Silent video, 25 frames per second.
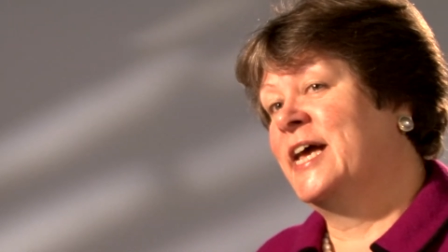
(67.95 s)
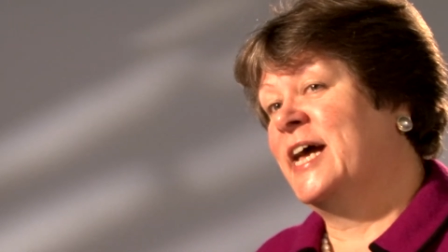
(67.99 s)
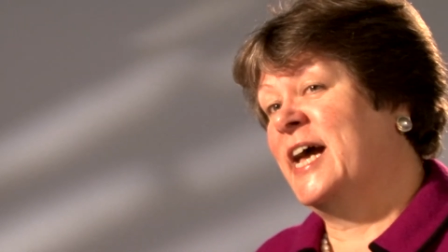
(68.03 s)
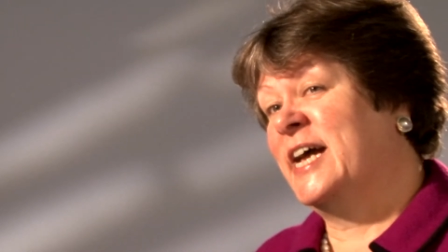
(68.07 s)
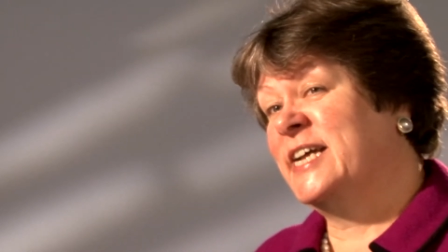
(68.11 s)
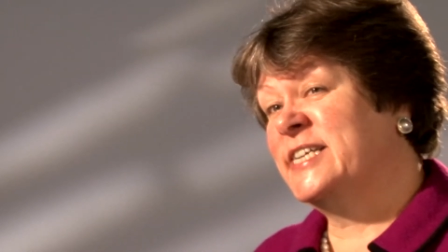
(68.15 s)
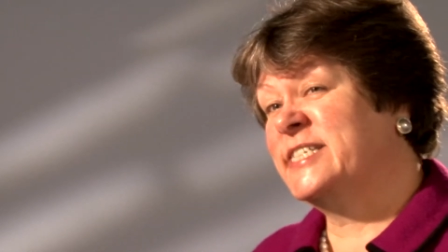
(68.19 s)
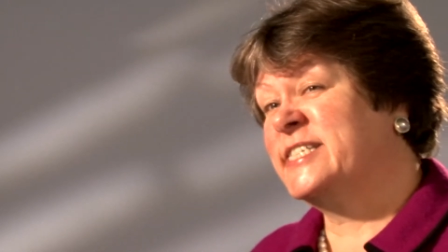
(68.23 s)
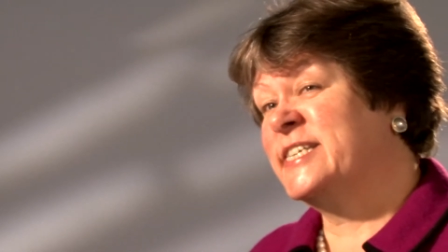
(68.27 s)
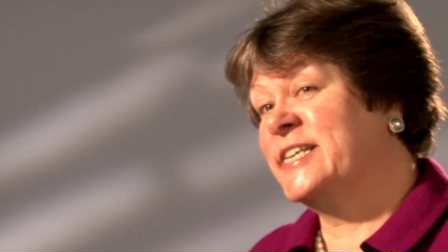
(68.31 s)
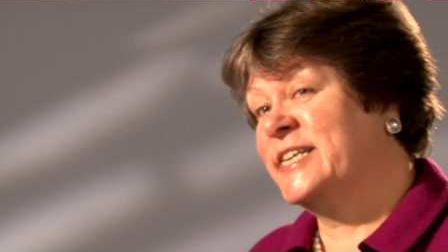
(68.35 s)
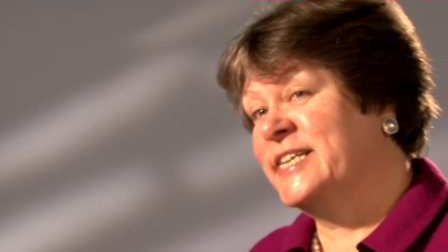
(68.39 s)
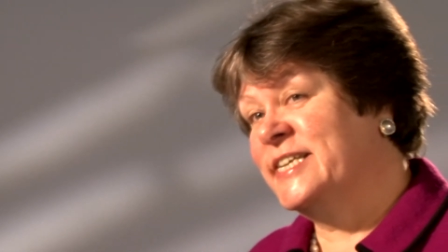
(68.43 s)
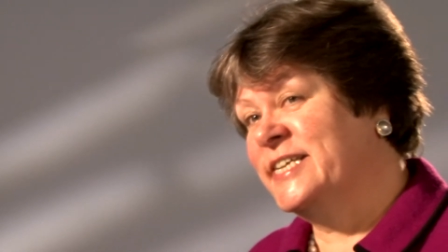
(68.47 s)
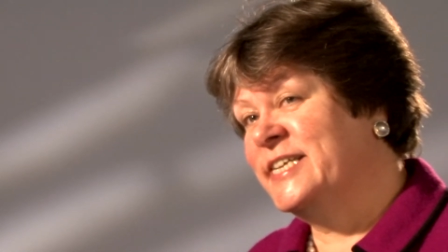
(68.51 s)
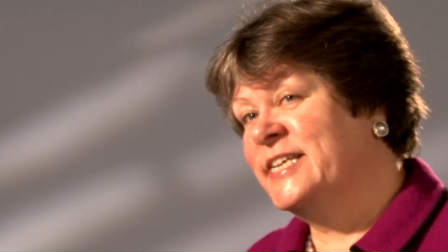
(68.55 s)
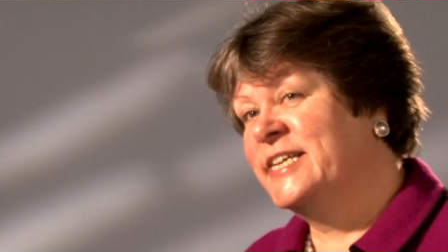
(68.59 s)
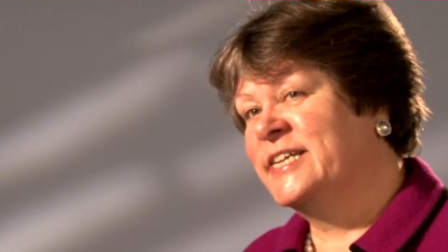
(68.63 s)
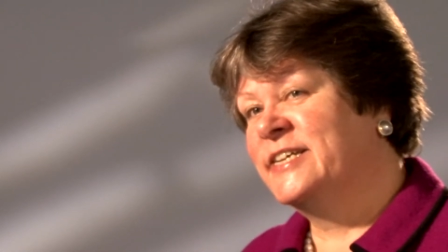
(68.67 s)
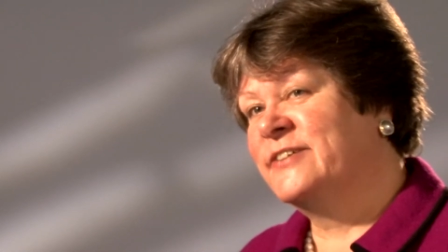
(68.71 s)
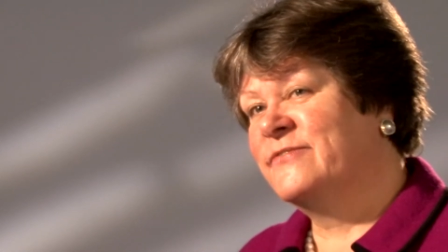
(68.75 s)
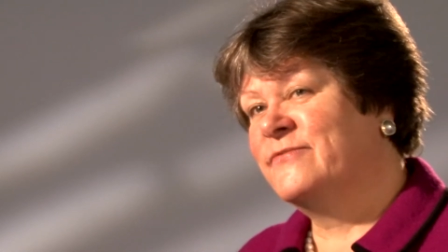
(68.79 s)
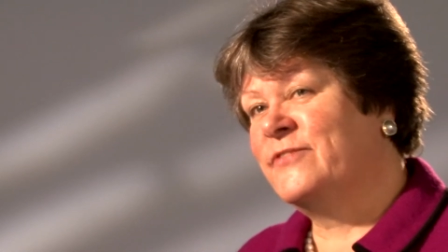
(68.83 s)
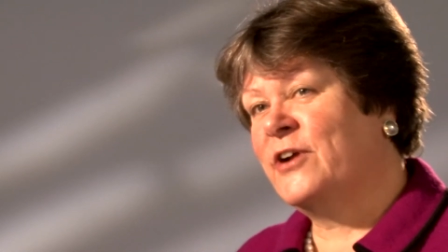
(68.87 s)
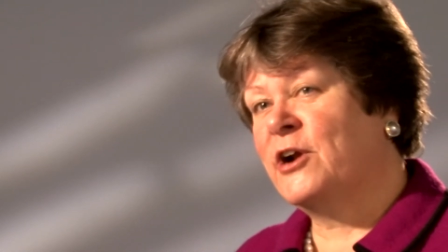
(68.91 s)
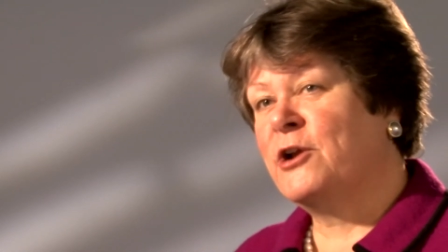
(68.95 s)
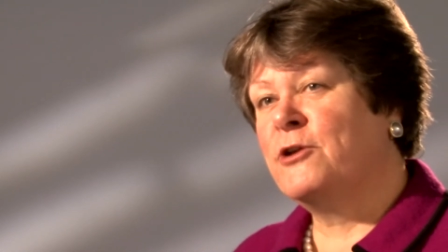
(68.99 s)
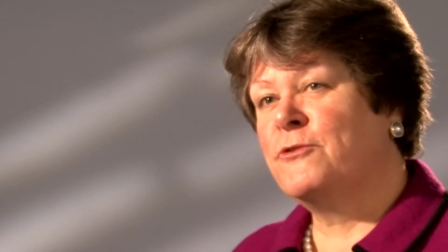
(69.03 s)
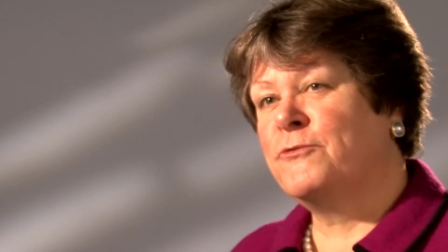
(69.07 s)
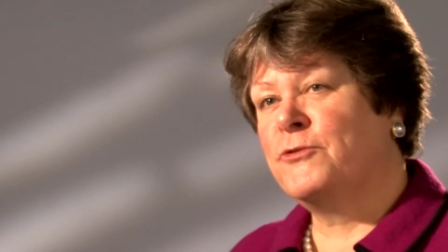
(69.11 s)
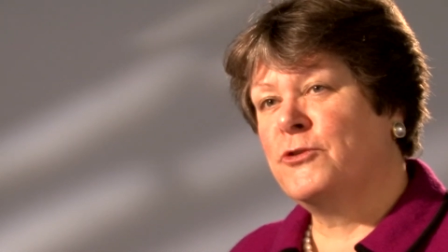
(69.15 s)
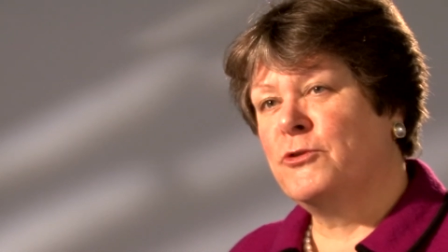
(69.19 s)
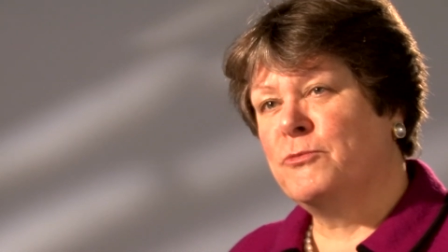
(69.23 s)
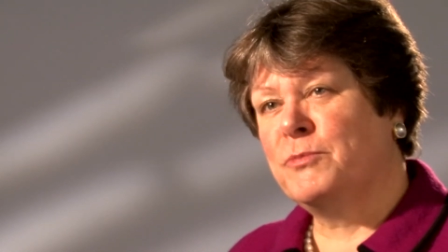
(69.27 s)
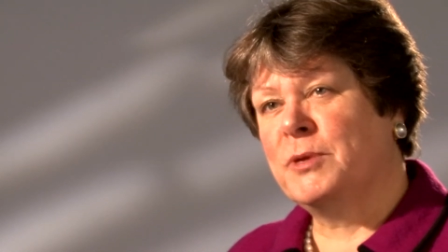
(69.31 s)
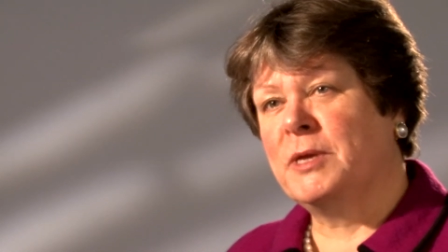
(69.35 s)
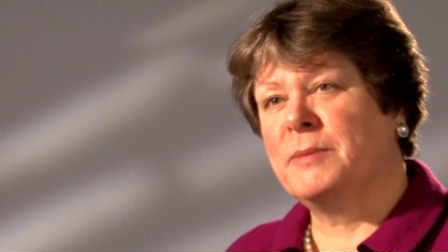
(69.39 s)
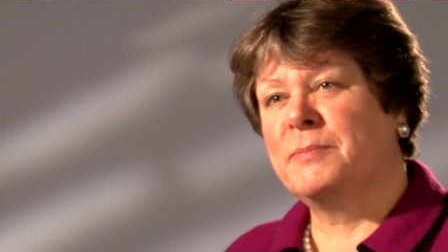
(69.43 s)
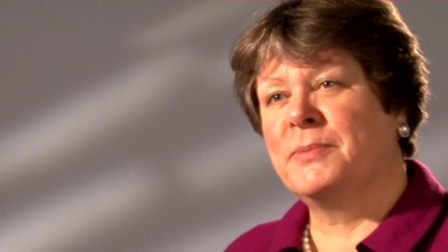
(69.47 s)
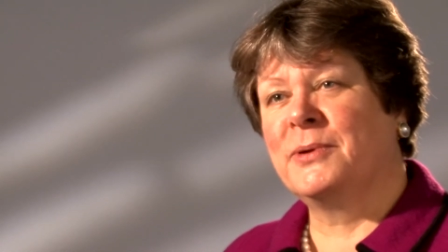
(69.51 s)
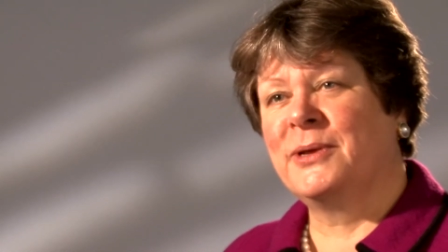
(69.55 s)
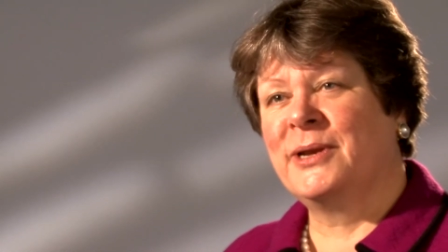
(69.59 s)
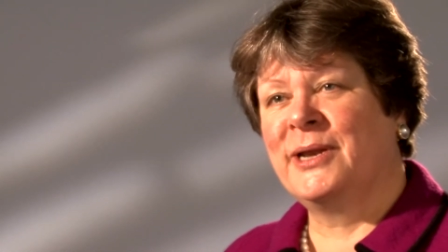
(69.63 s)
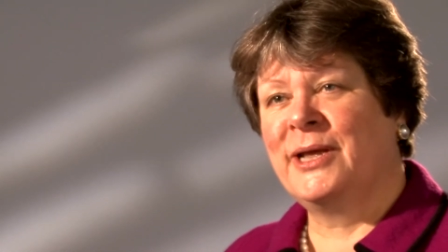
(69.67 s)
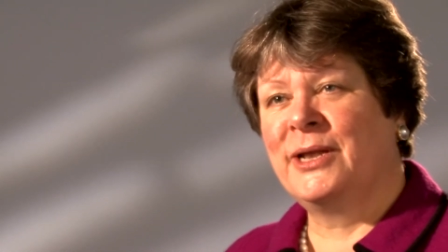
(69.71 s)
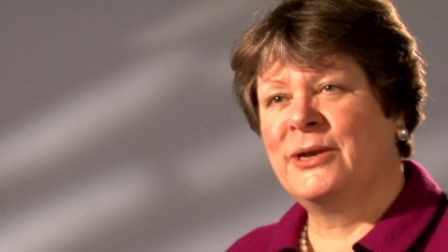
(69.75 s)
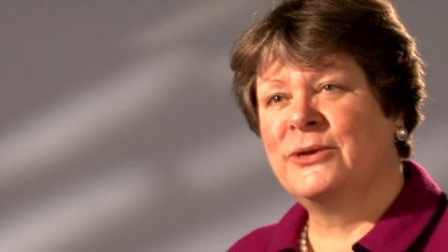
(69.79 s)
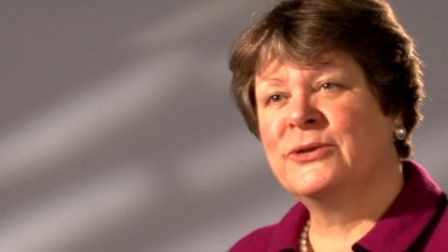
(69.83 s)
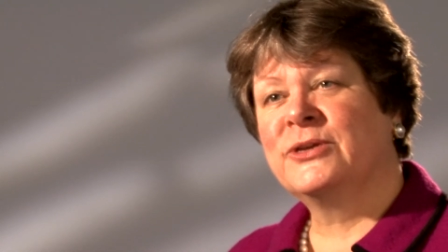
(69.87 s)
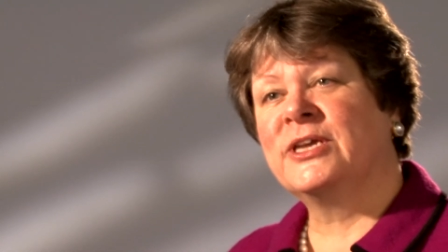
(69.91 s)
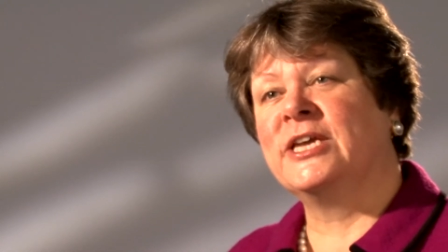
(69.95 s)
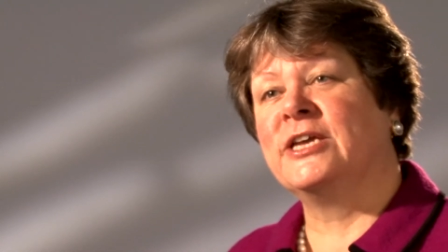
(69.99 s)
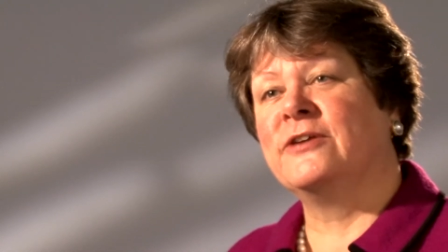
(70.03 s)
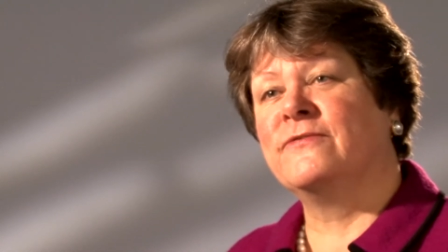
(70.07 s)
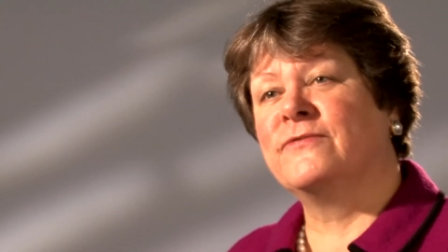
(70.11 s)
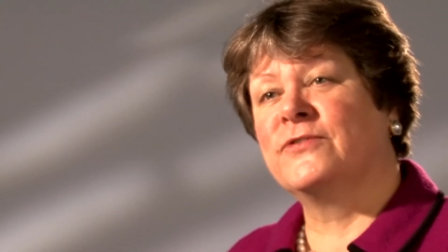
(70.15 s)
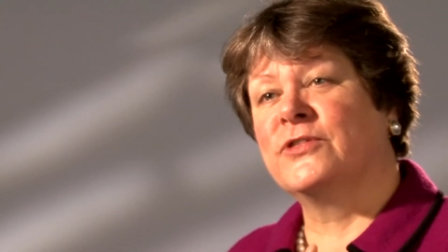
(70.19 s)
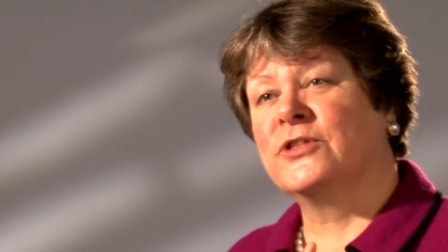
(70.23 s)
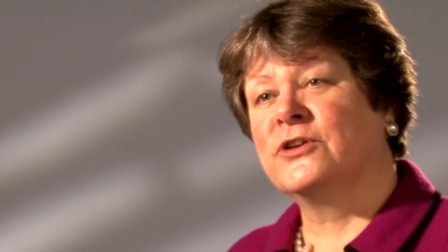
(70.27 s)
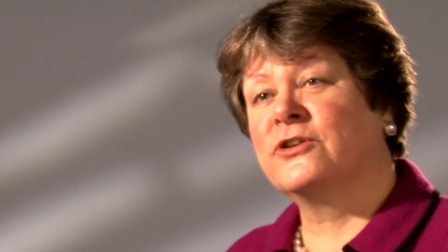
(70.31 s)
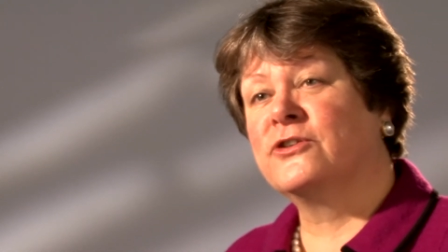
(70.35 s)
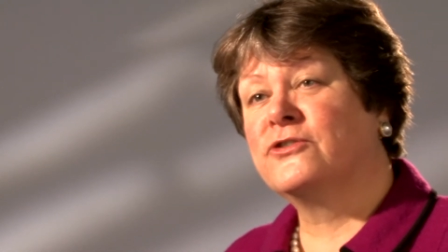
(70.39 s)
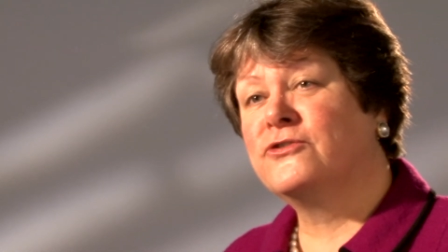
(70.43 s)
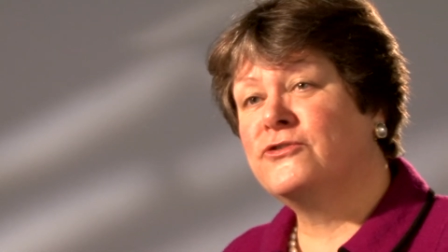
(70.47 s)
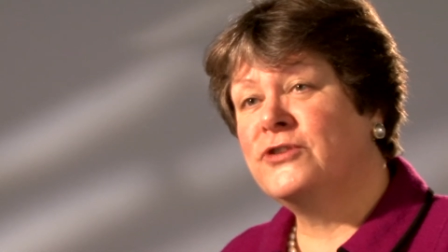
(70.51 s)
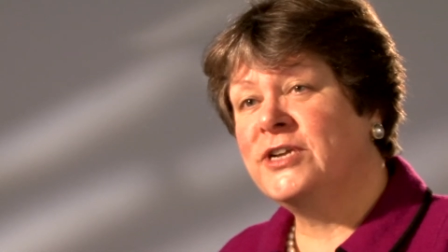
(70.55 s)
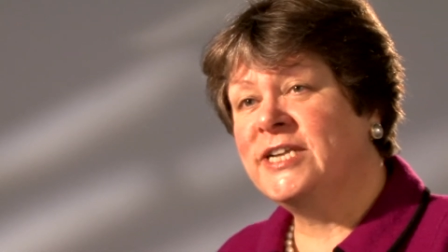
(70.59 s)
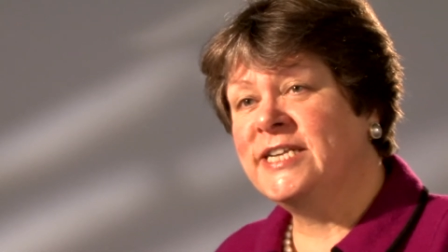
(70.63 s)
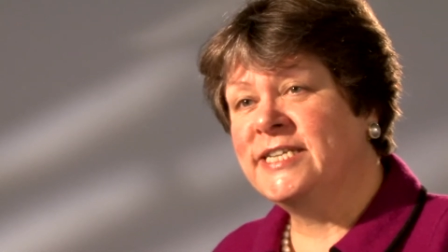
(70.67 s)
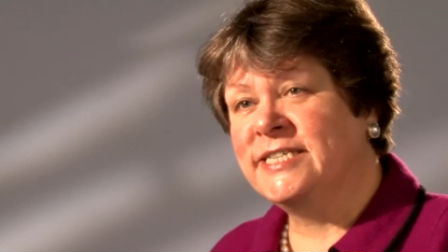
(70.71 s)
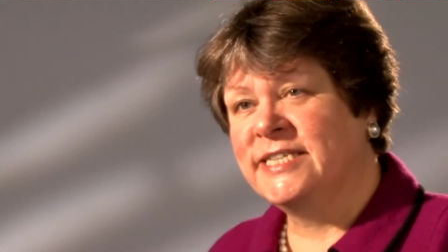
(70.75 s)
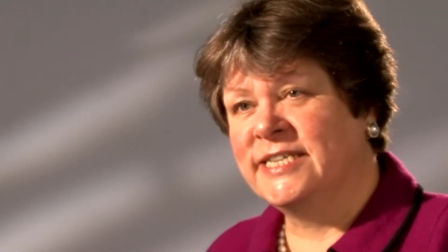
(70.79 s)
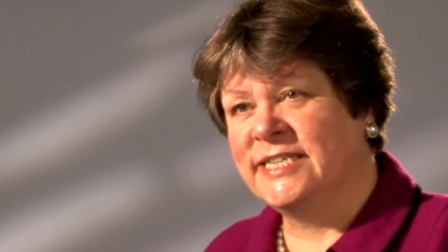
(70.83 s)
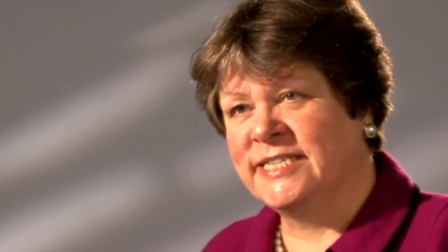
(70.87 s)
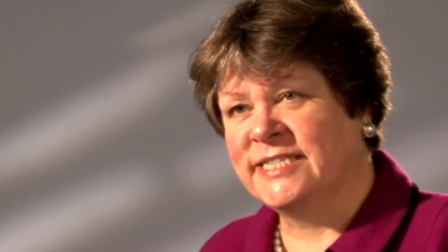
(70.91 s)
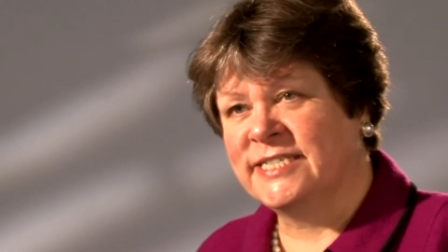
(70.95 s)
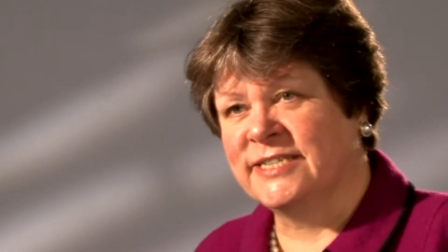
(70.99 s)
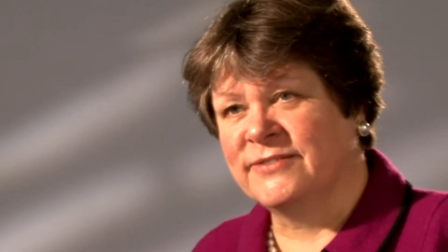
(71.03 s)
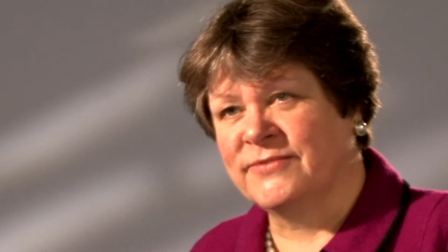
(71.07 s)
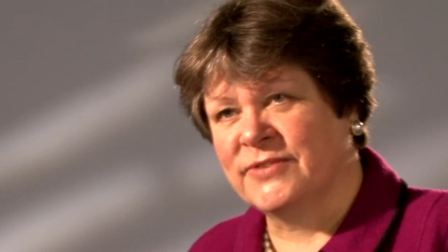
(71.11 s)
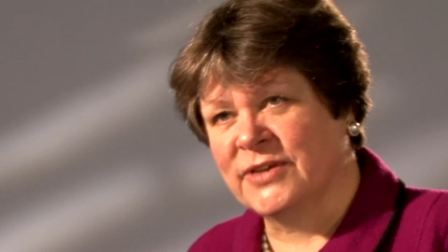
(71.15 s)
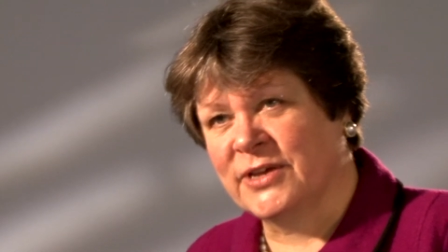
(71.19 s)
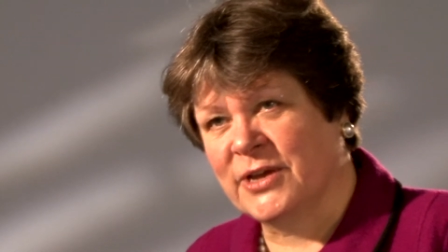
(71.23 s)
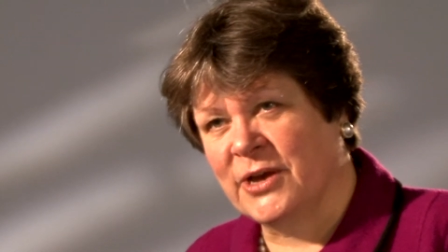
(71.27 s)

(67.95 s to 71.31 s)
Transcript: actually, very few people are looking for the greenness of the